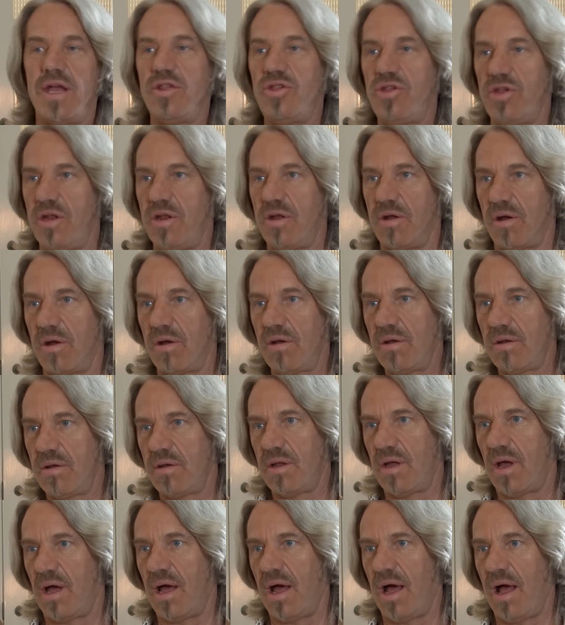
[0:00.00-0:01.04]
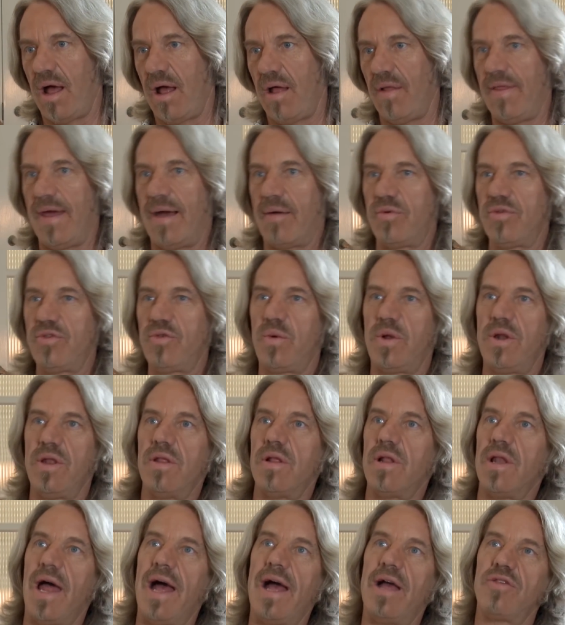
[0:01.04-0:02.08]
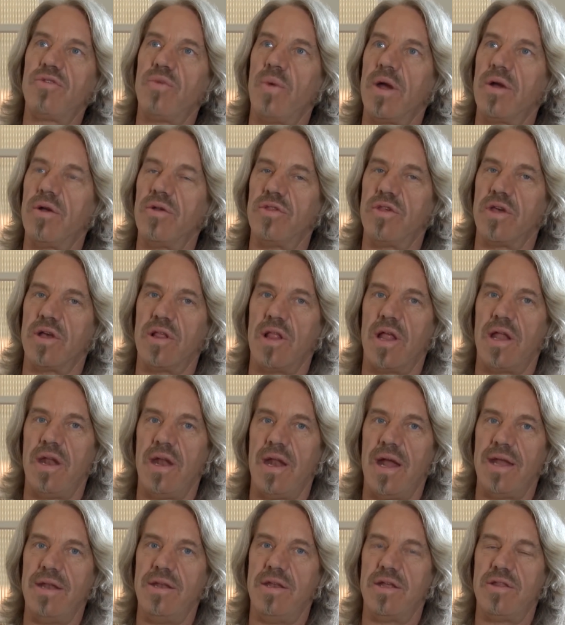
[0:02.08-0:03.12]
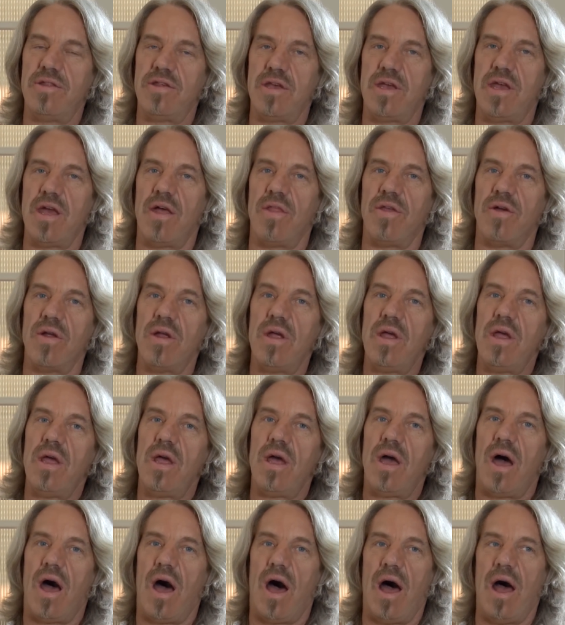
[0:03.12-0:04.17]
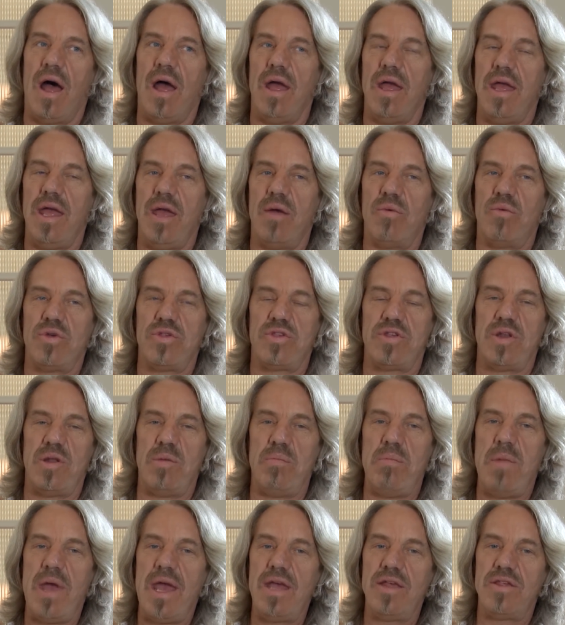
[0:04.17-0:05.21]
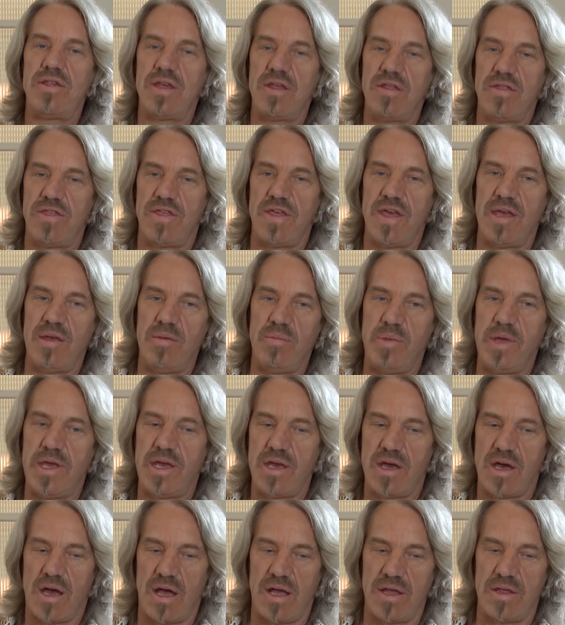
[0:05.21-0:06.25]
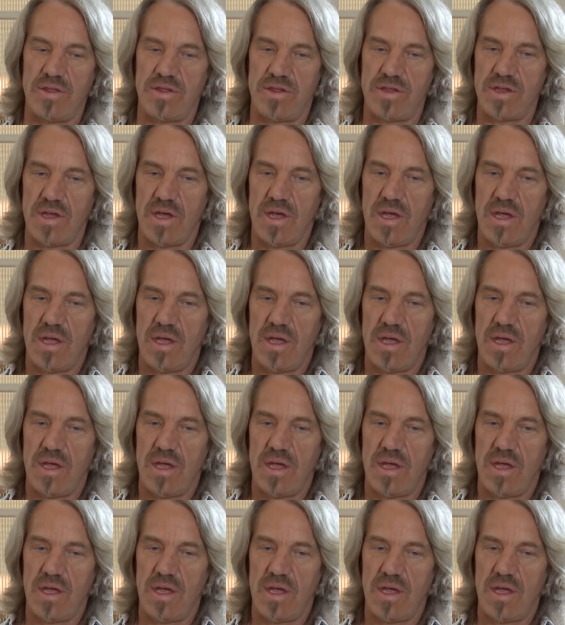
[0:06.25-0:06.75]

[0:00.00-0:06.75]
engineer. Mm. Uh, that was one of the last records that Glenn and I did together. Uh, it was an amazing thing because